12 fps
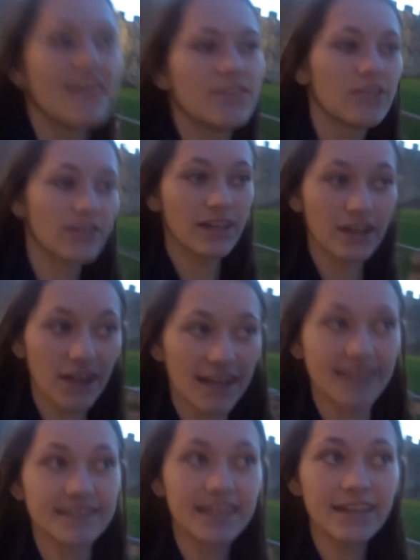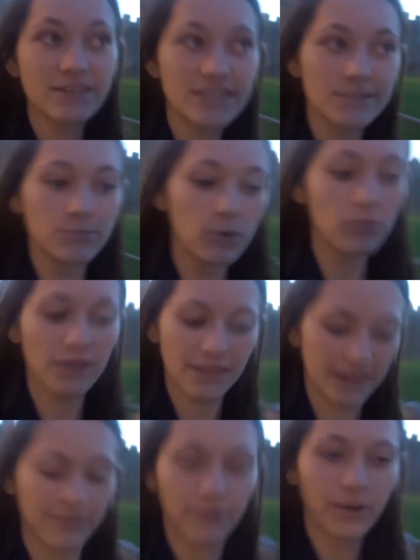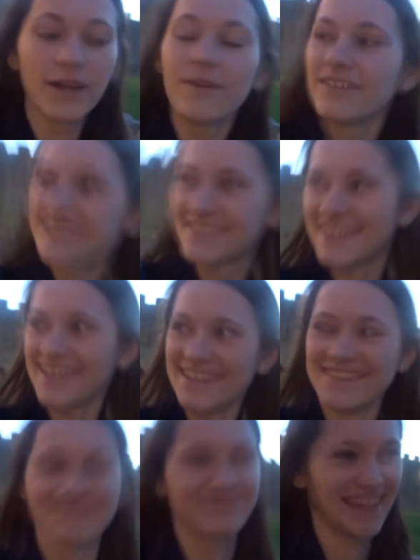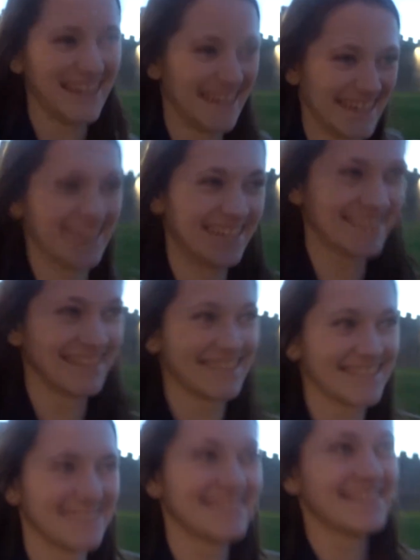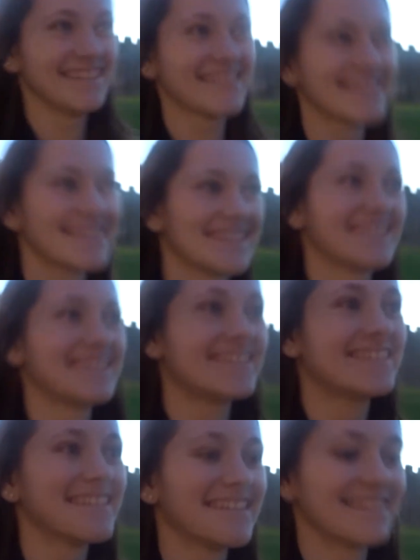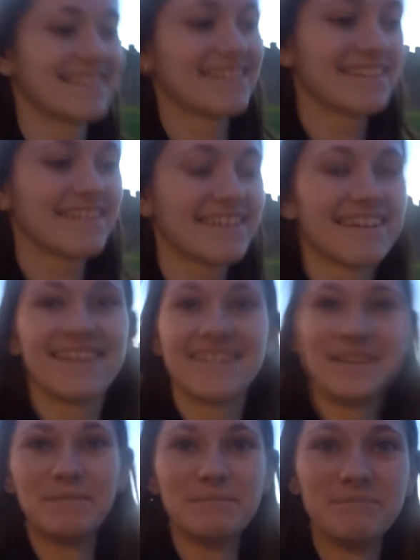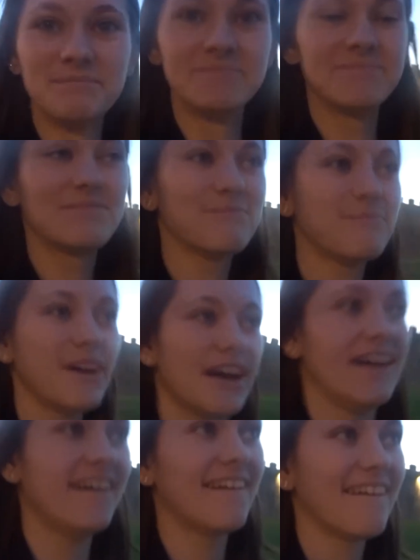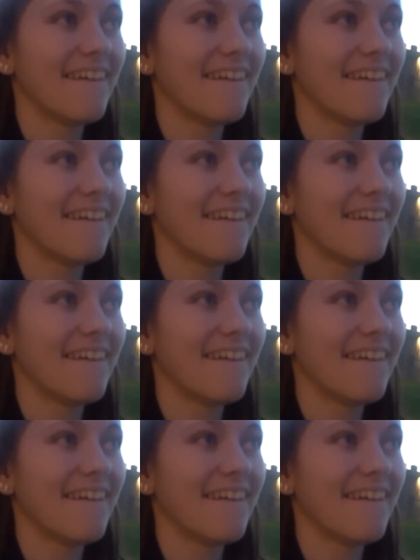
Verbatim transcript: Not gonna lie, it's a little smaller than I thought it was gonna be. Yeah, it might not be small when you get get there, huh? But that's